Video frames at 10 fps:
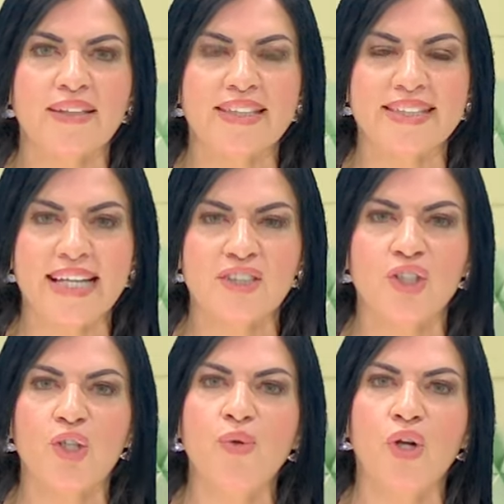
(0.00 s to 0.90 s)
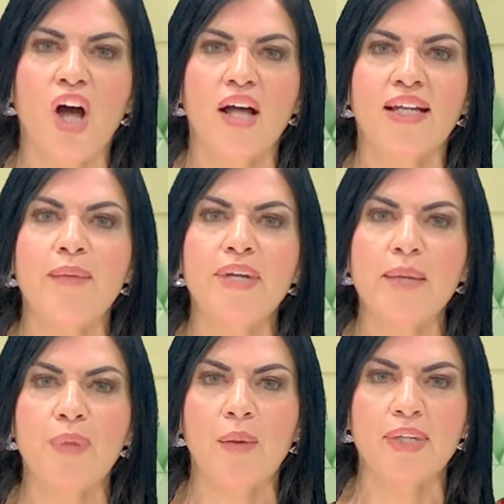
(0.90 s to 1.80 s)
that the state's new law
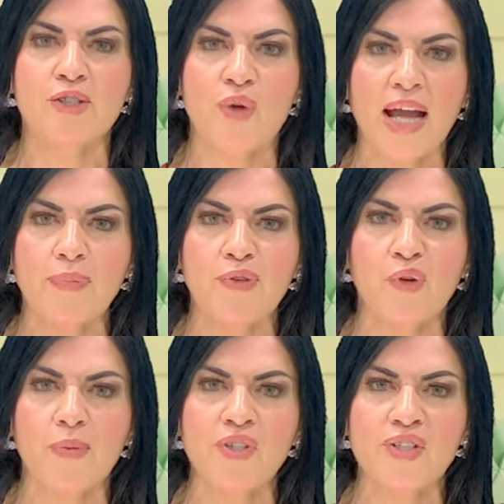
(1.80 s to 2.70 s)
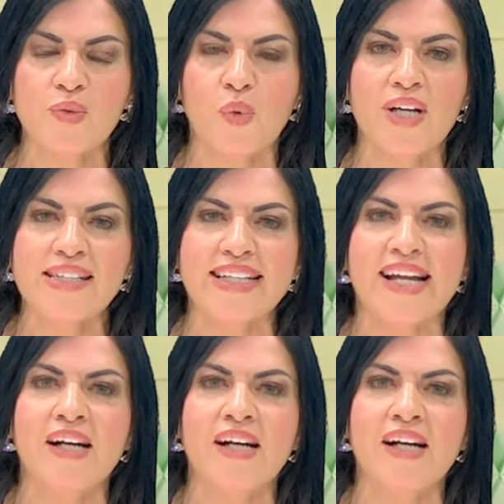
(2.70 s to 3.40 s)
limiting public drag performances was an